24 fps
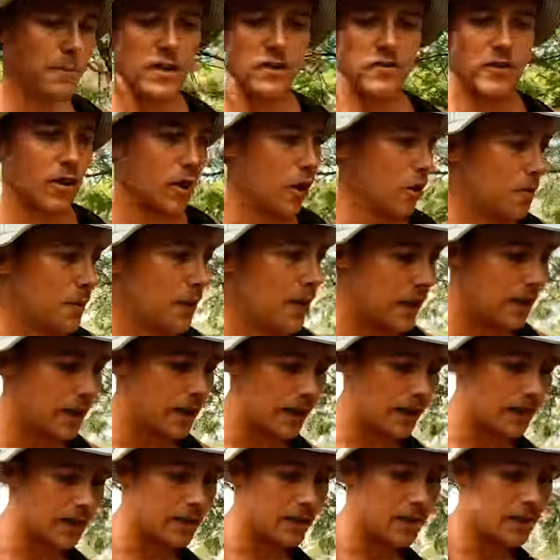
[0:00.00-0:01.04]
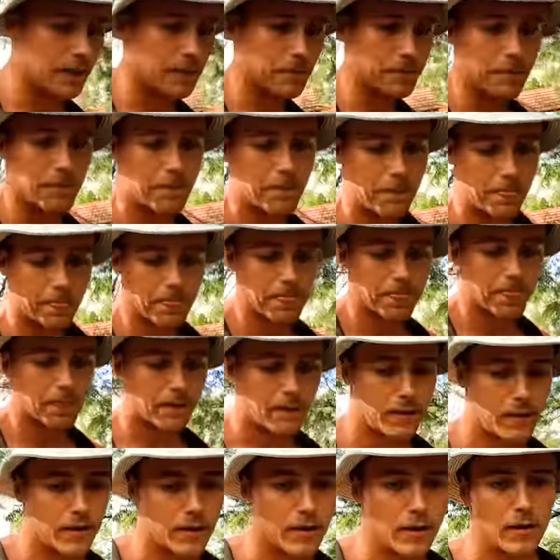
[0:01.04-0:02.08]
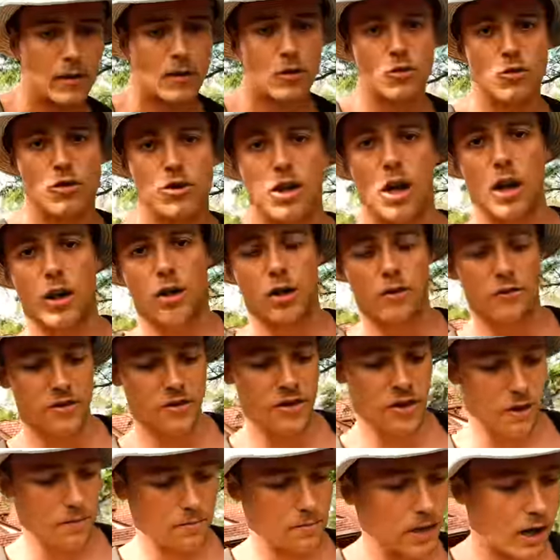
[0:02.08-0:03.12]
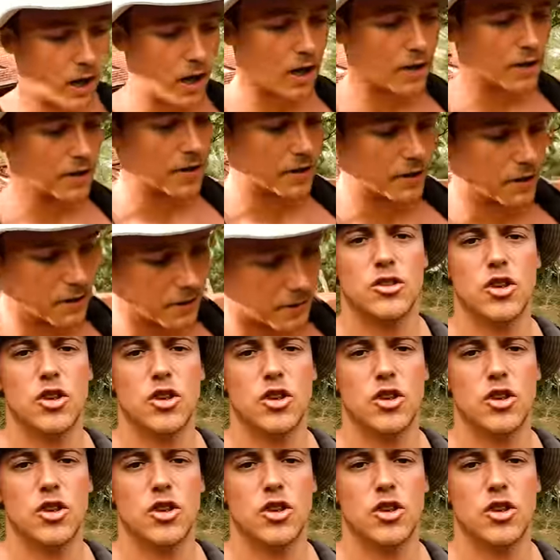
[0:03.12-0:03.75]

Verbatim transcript: a bit of an opening and um, we'll start looking for something to hunt.